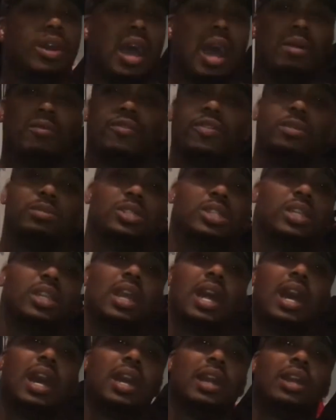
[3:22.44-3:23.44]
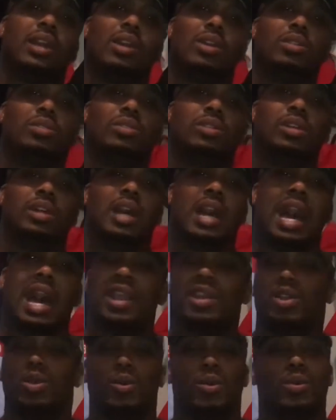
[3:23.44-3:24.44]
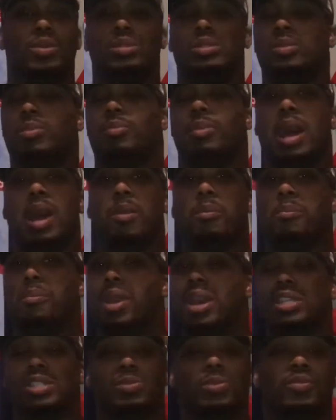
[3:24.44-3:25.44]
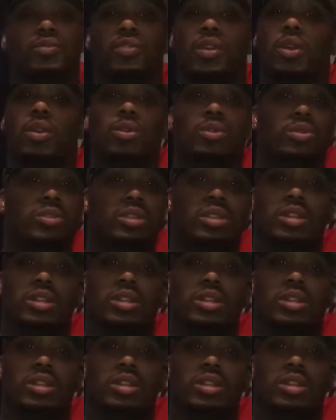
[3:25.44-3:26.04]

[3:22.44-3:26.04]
I'm from Chicago. I knew what it was about months before,